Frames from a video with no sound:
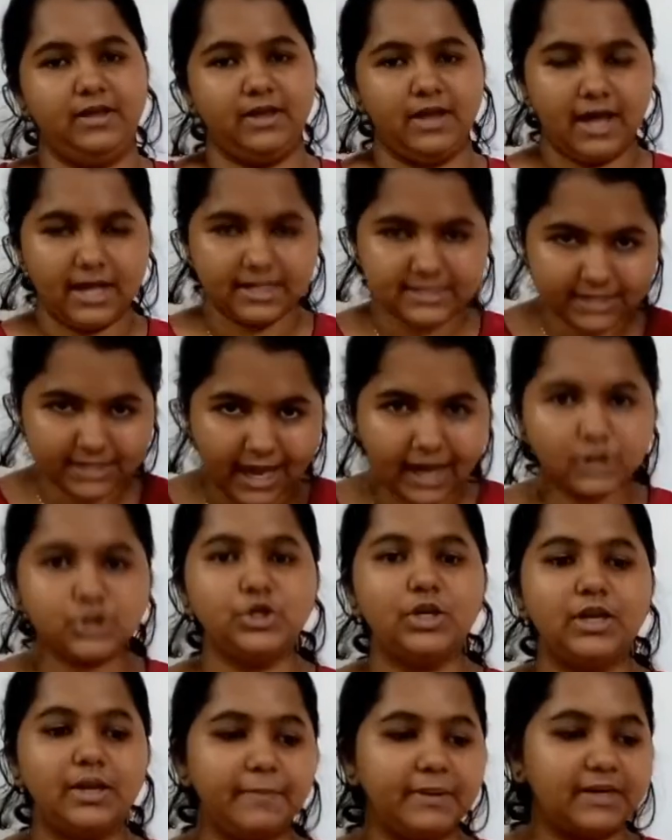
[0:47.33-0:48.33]
It's
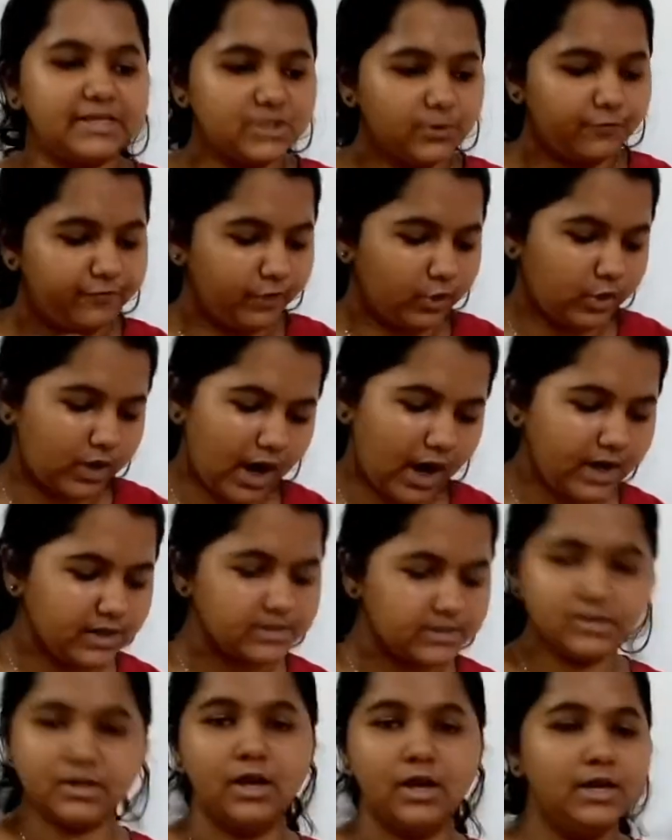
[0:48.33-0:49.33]
actually because if you can't
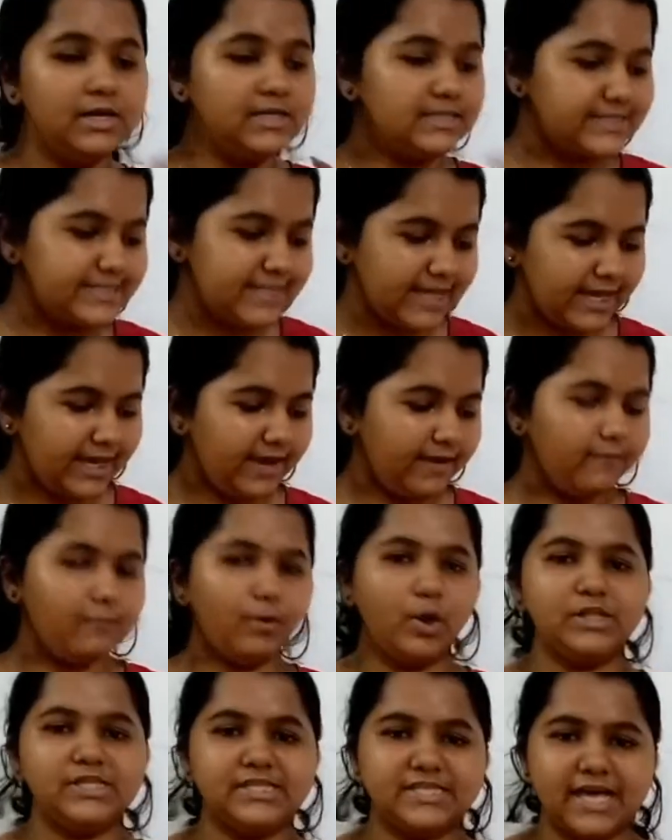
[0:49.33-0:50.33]
see
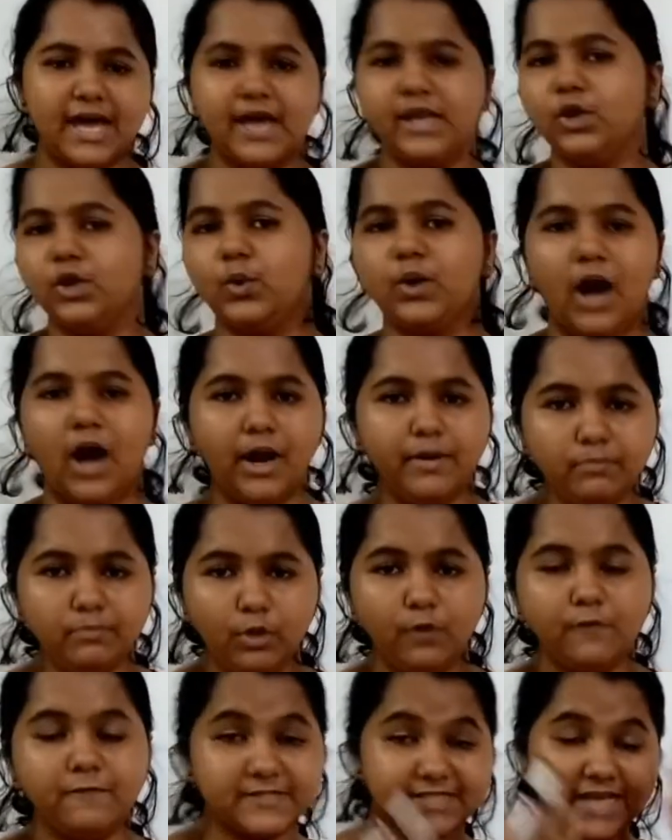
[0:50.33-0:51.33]
what's there, you can't
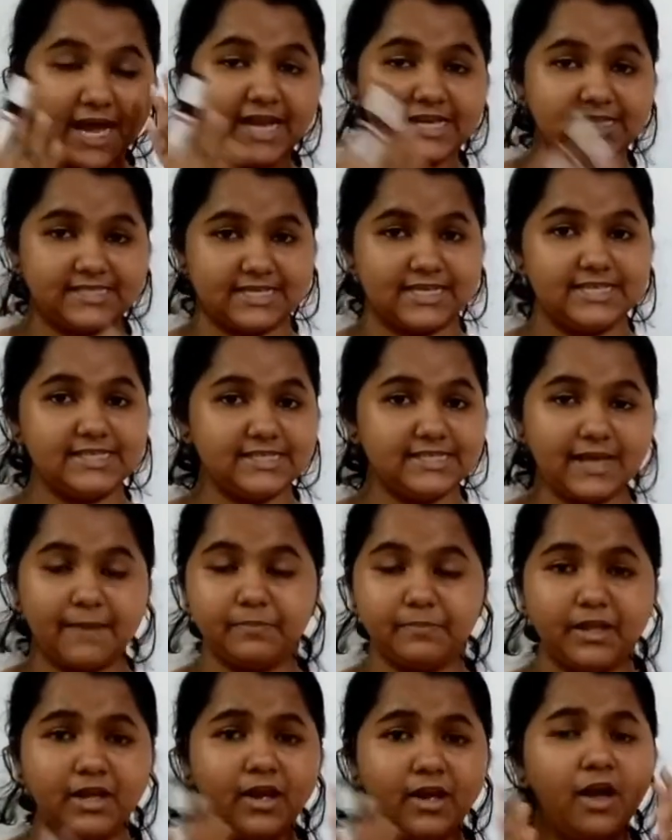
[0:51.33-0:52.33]
move. Sight is
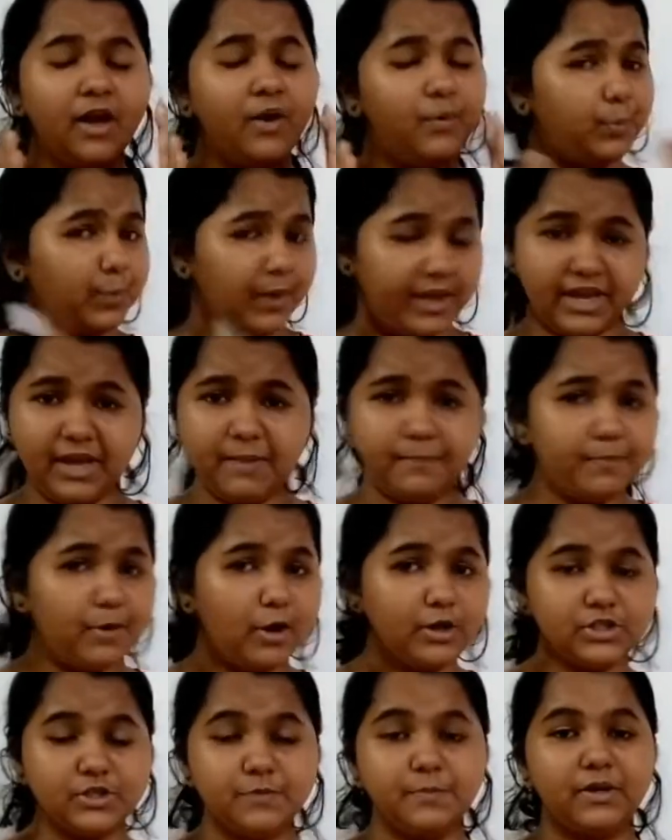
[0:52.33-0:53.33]
something very
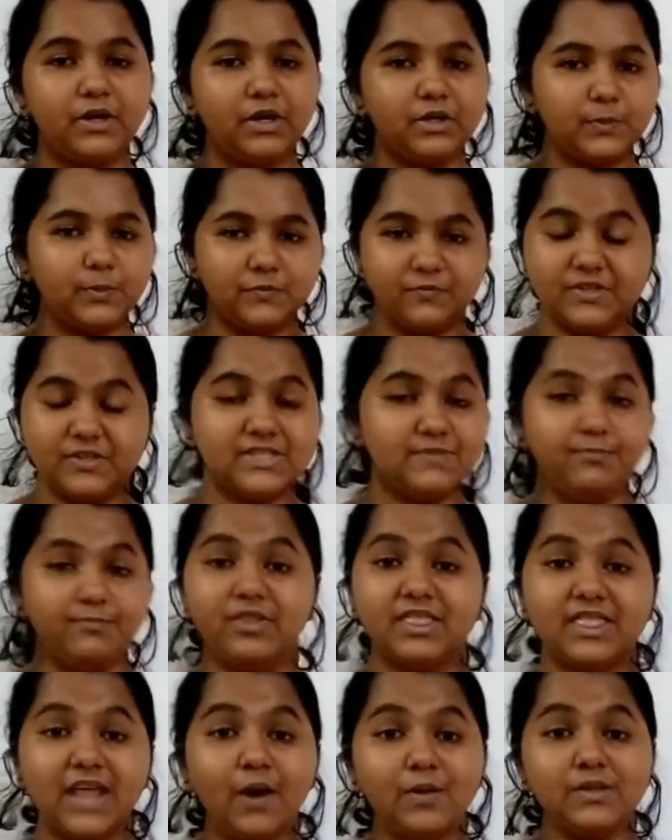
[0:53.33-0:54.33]
important, because
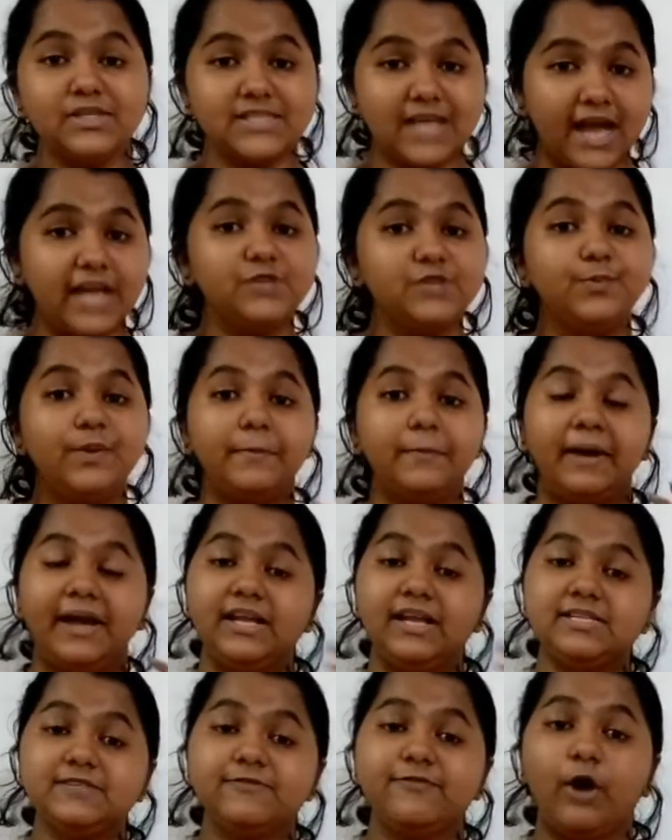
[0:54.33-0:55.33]
without sight, we
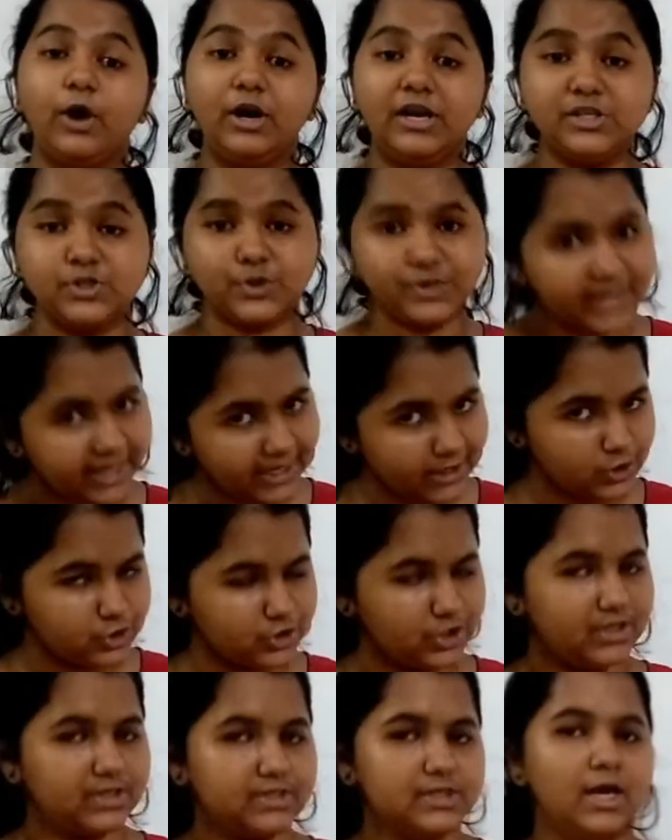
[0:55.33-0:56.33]
might fall into
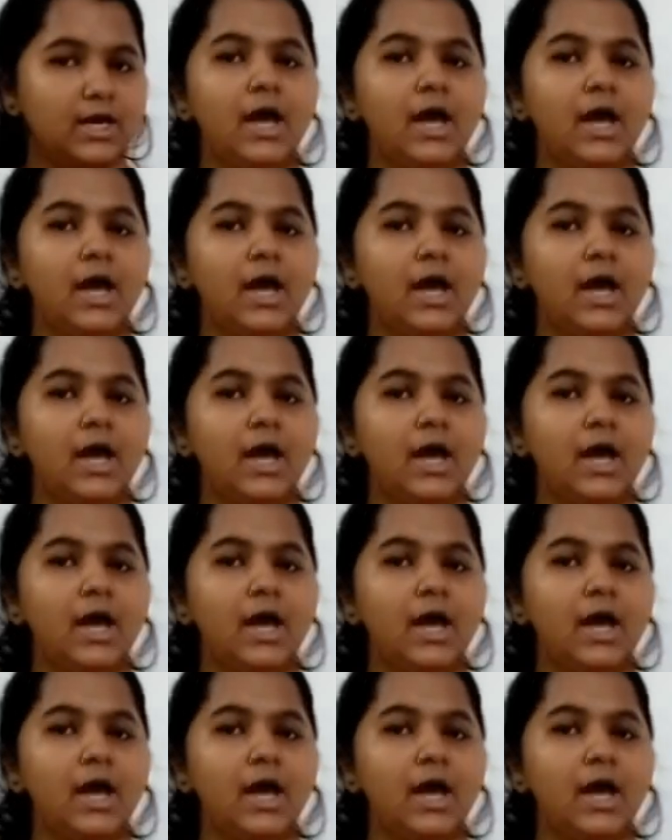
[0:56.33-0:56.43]
dangers.